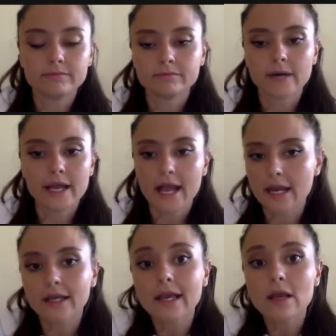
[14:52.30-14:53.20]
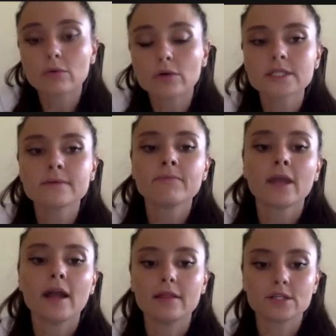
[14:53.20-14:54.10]
by any keyword,
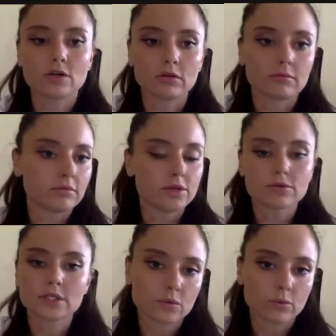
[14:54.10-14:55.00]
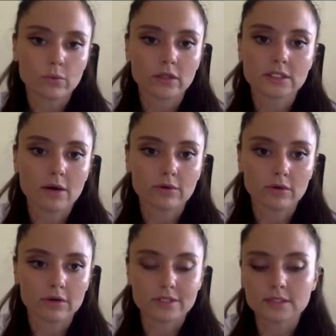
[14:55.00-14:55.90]
and that's all. The users will
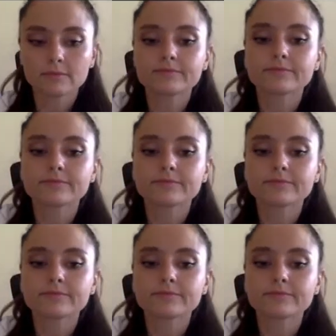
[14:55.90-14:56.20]
download it.